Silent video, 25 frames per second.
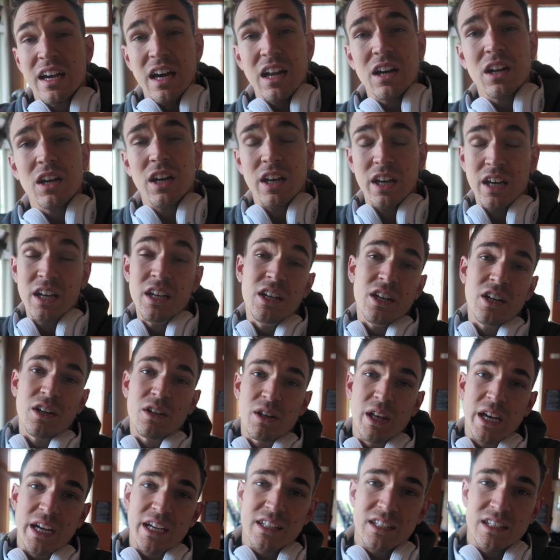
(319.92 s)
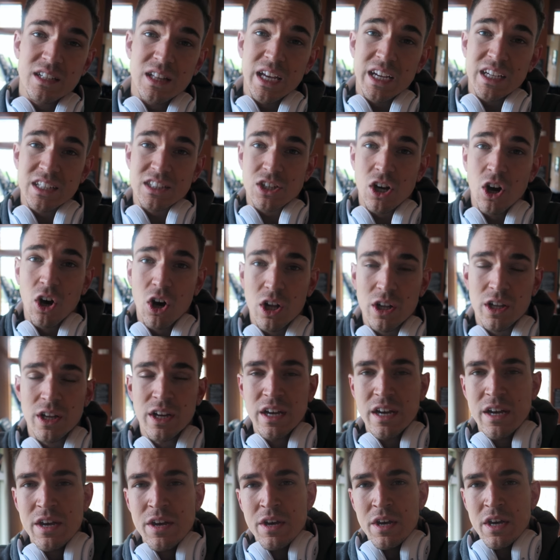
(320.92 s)
kind of, you know, like it's
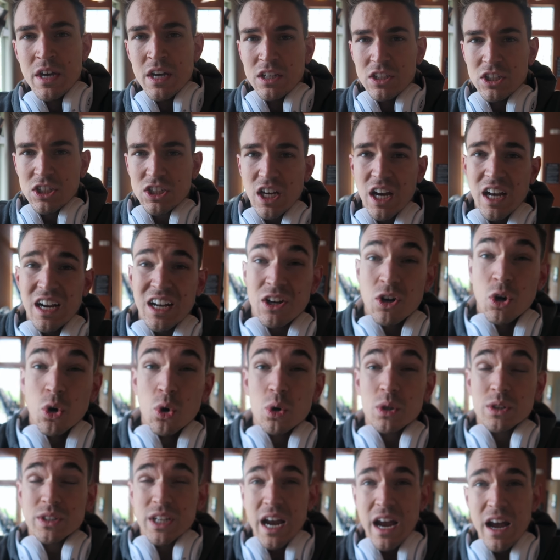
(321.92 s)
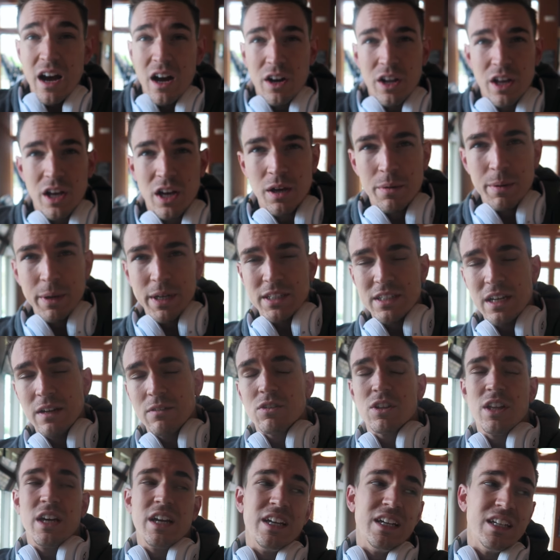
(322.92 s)
called, just kind of cool down, because
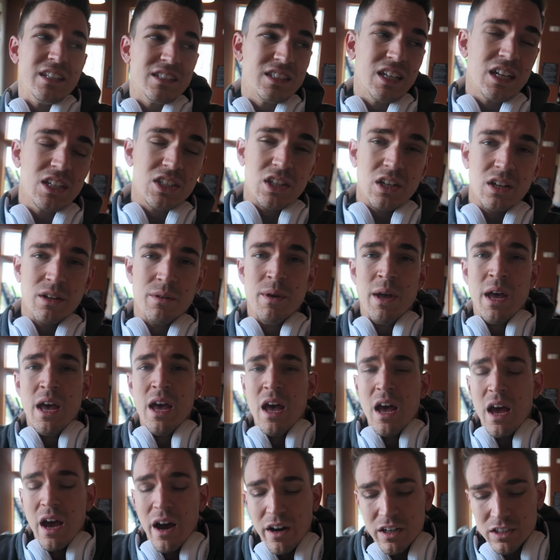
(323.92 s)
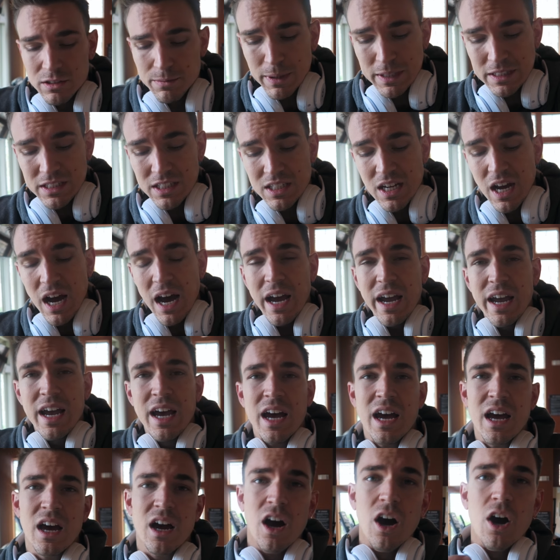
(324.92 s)
after that hit session, I was about to die.
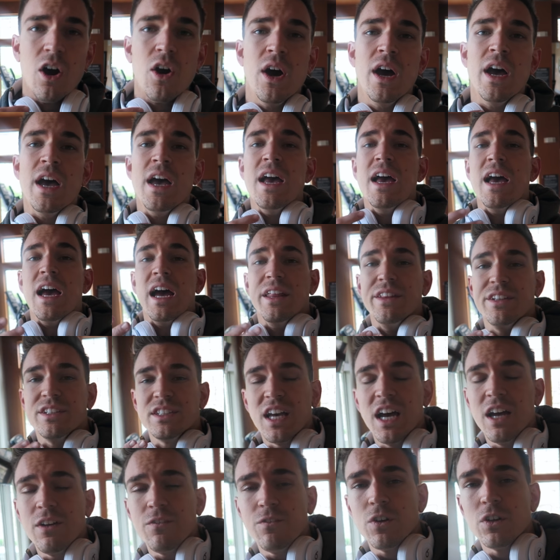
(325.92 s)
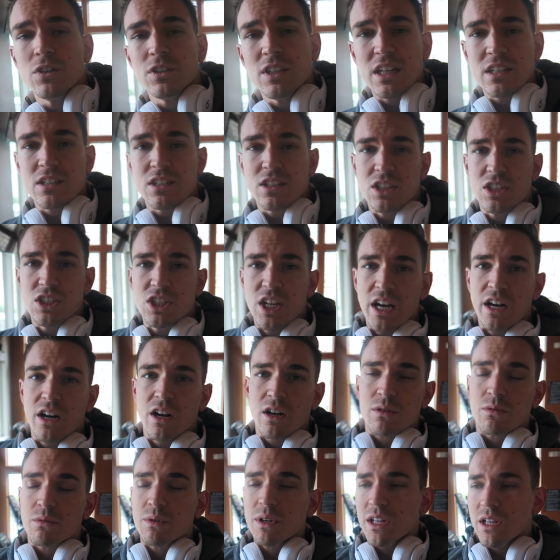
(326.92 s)
Oh, and these headphones actually stayed
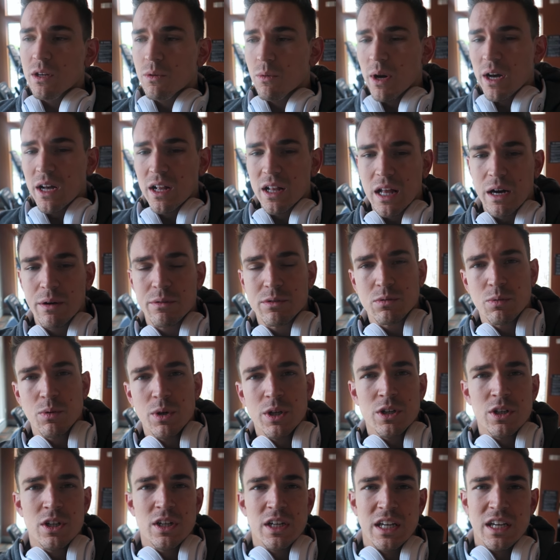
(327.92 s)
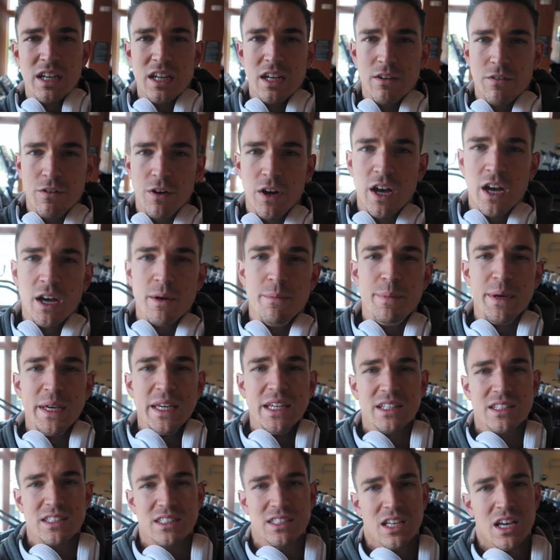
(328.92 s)
on really well. I was wondering if
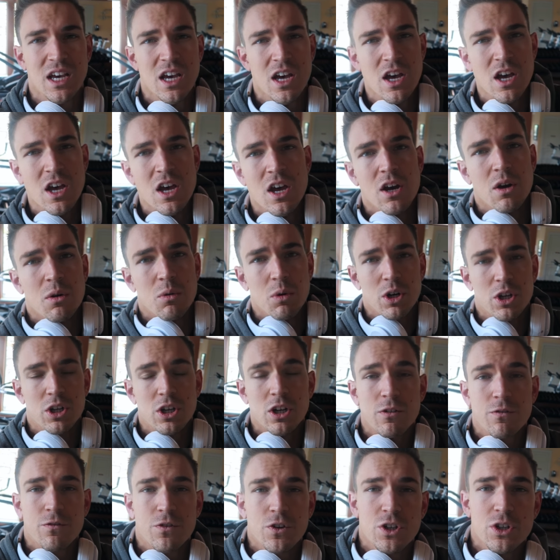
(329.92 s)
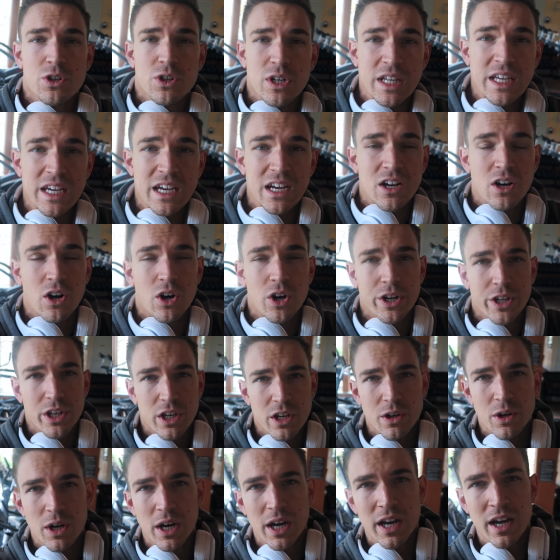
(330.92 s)
Beats were good for doing hit
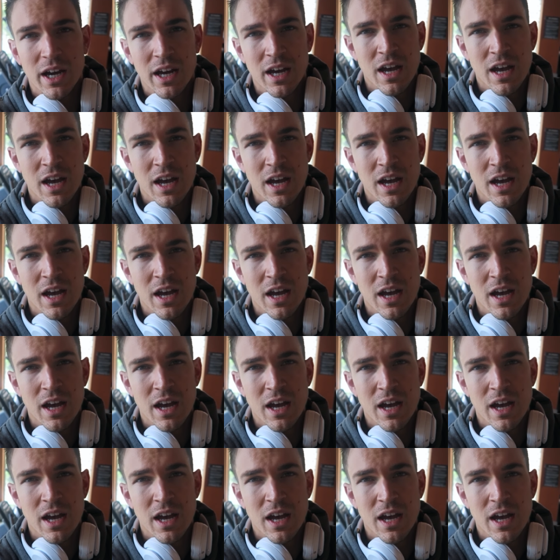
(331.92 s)
cardio.